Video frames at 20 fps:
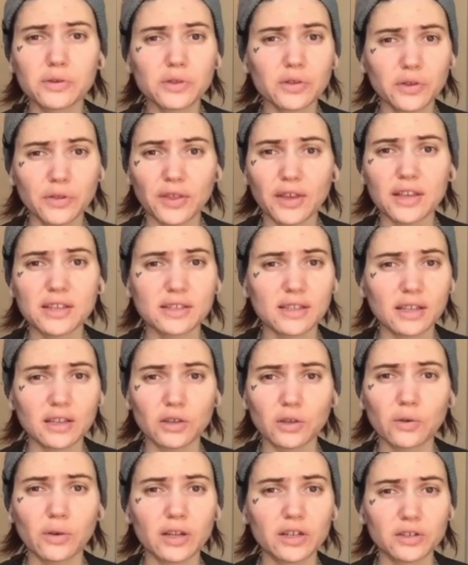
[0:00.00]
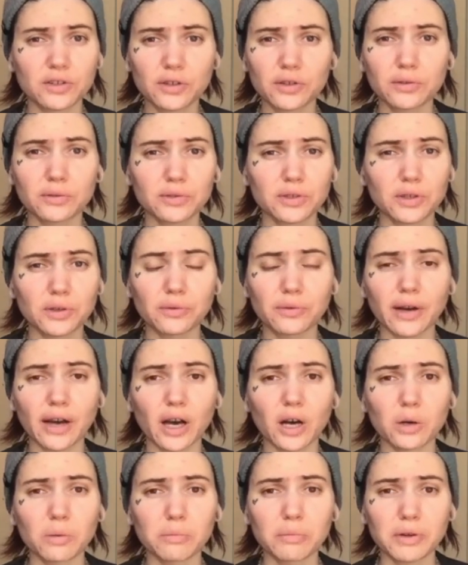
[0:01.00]
are things that you can do to
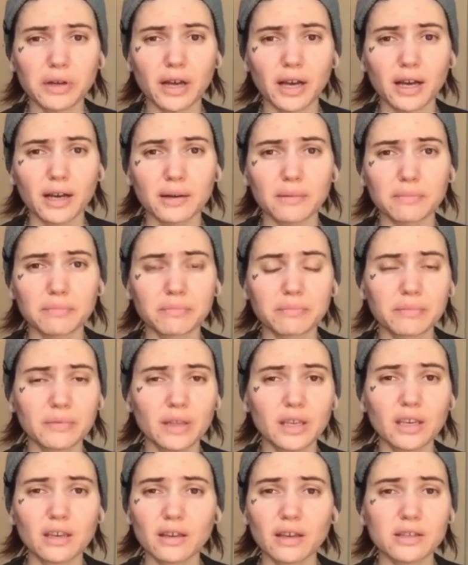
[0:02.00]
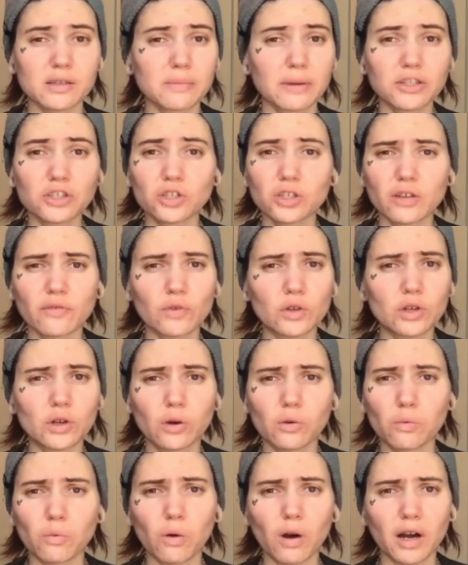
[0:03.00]
help, especially if you
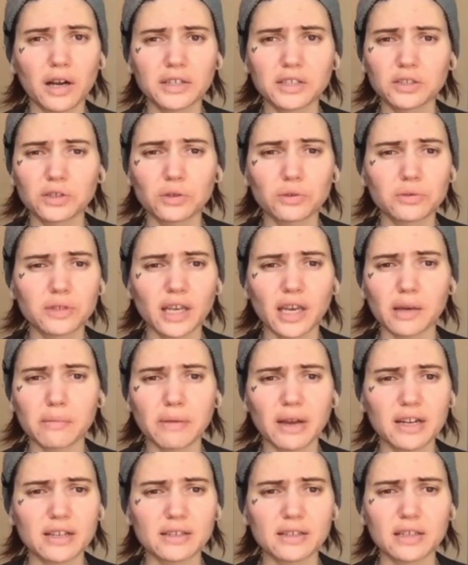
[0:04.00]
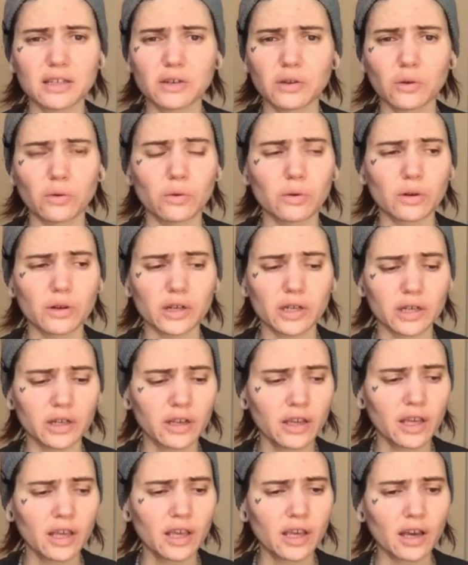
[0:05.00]
don't want to take medicine or
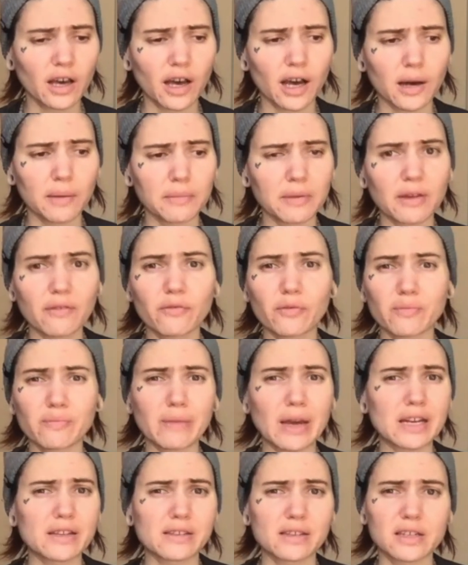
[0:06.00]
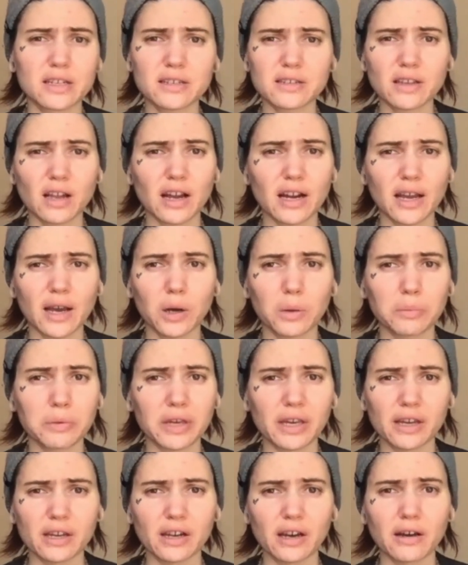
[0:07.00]
if medicine is not
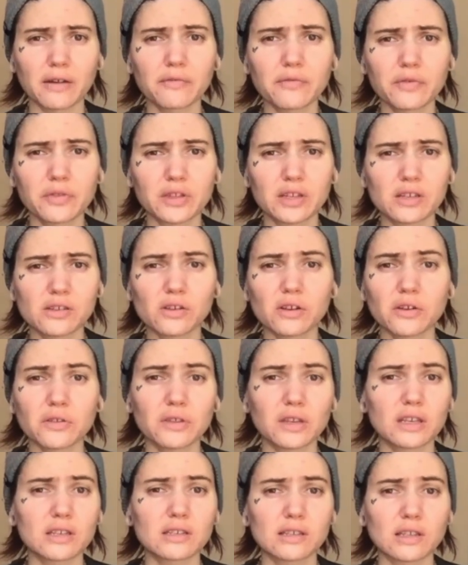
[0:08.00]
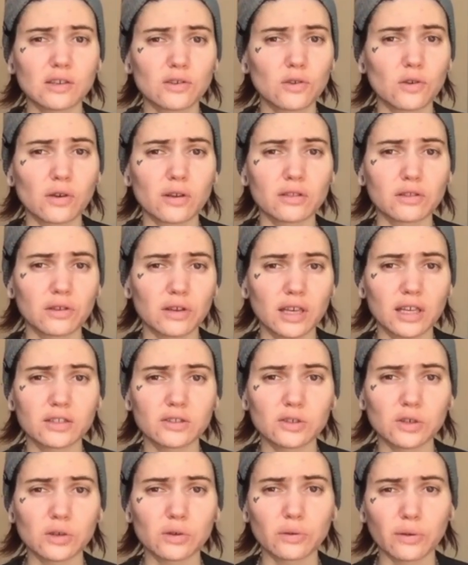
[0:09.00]
helping enough. These are things that you can look
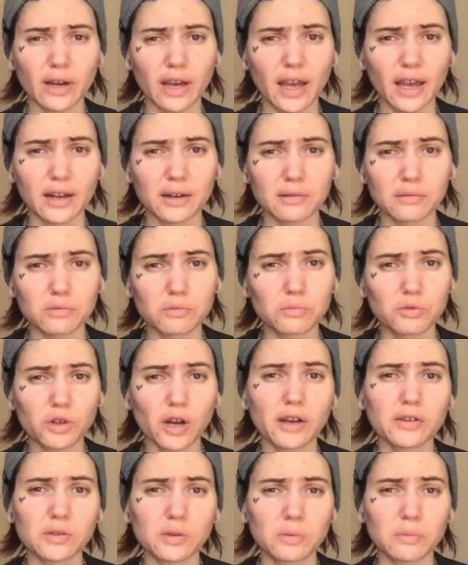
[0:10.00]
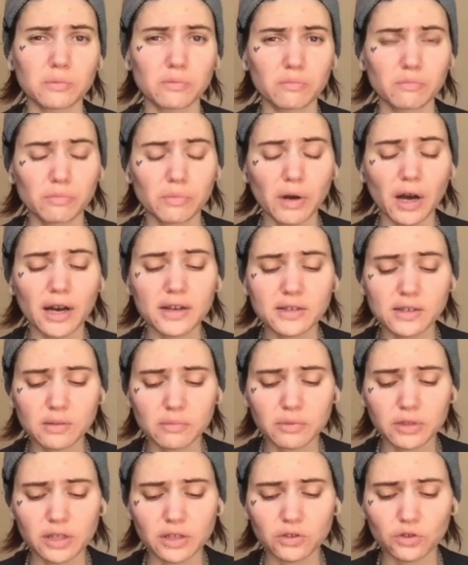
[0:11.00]
into and
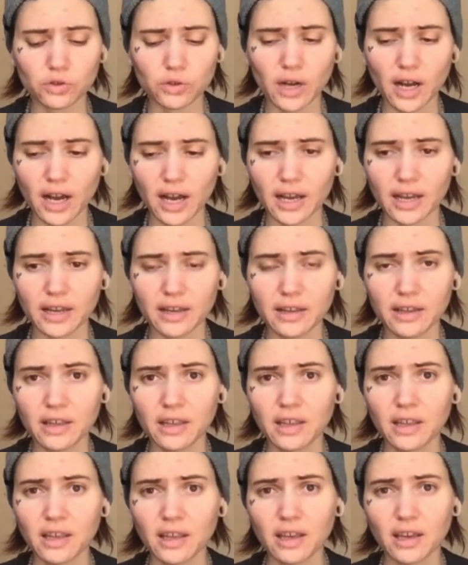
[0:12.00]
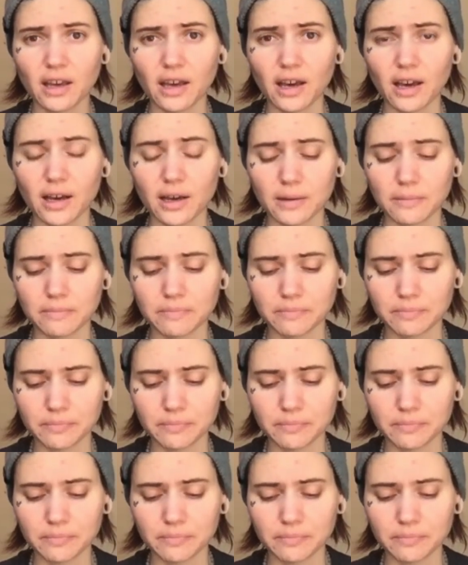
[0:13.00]
possibly try. I